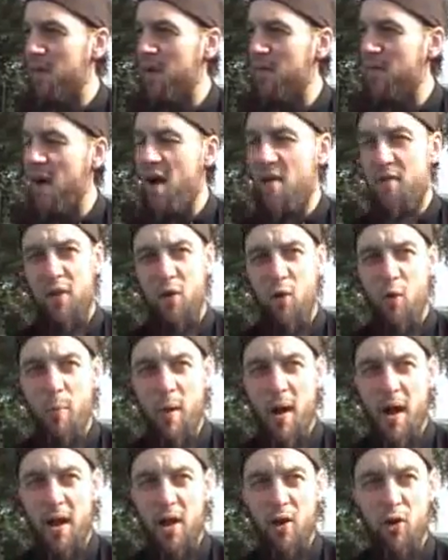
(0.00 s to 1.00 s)
if I have
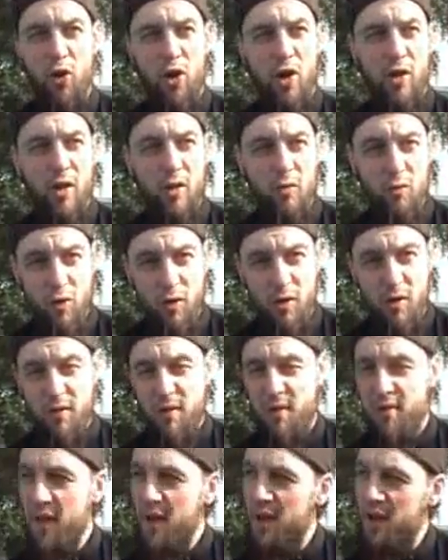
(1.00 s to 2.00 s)
to go back and look at the
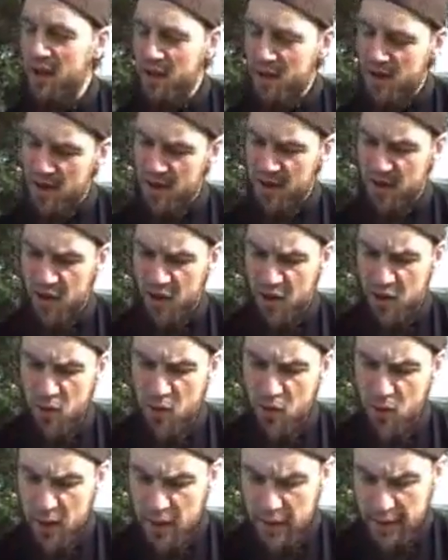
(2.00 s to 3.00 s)
root of the thing and
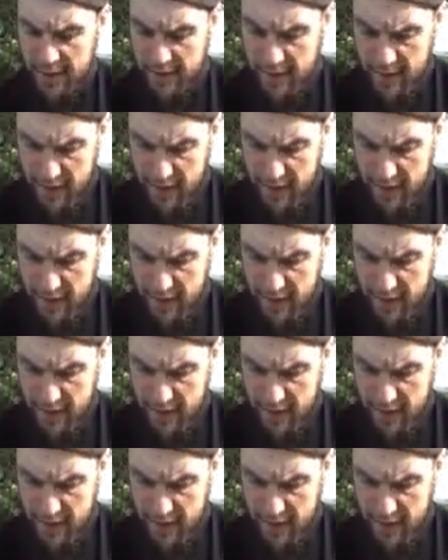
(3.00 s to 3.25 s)
how